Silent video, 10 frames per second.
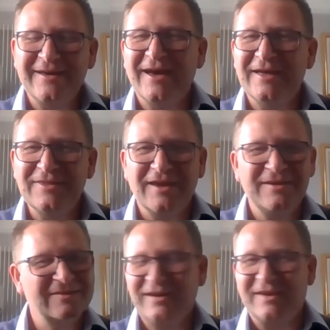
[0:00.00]
And
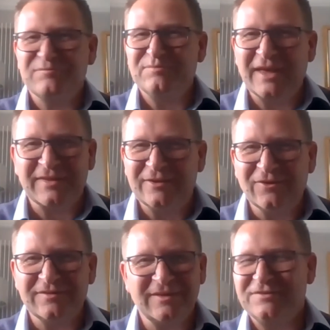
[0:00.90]
it's like, no, they're
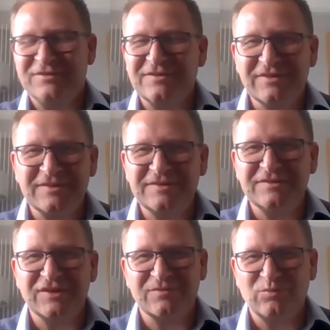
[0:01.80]
not. This is
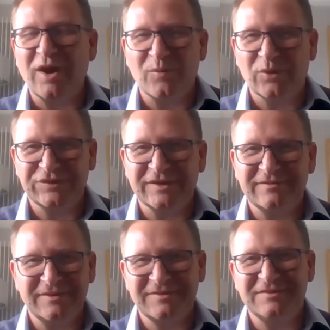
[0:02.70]
just whitewashing.
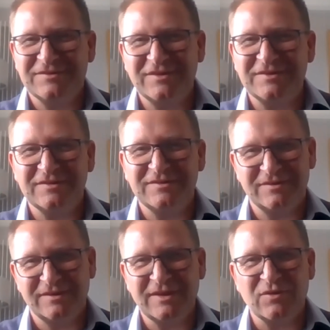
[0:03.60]
This
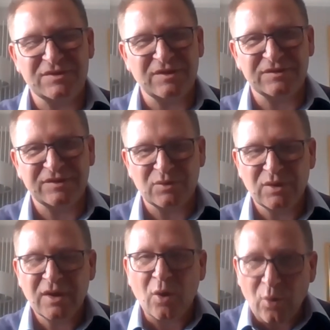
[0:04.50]
is you know. So
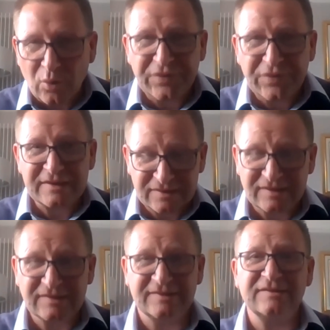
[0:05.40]

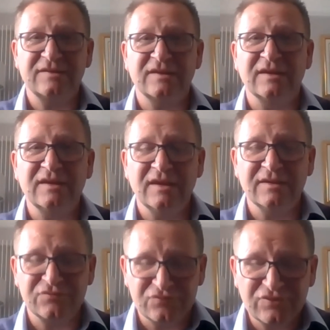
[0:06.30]
authenticity
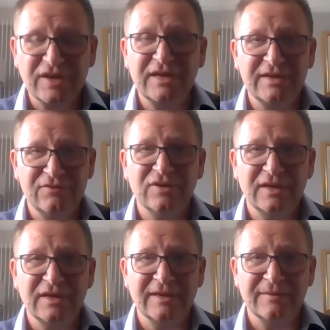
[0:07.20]
is
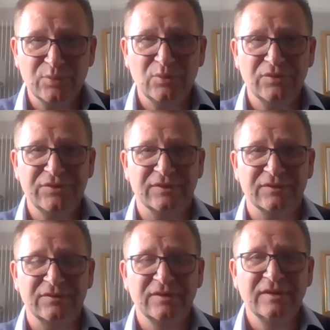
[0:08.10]
really
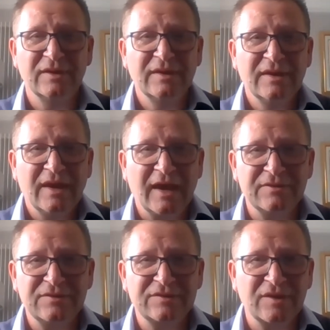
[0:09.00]
important,
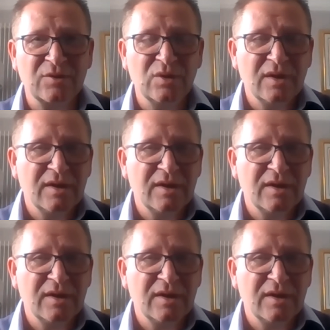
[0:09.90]
and so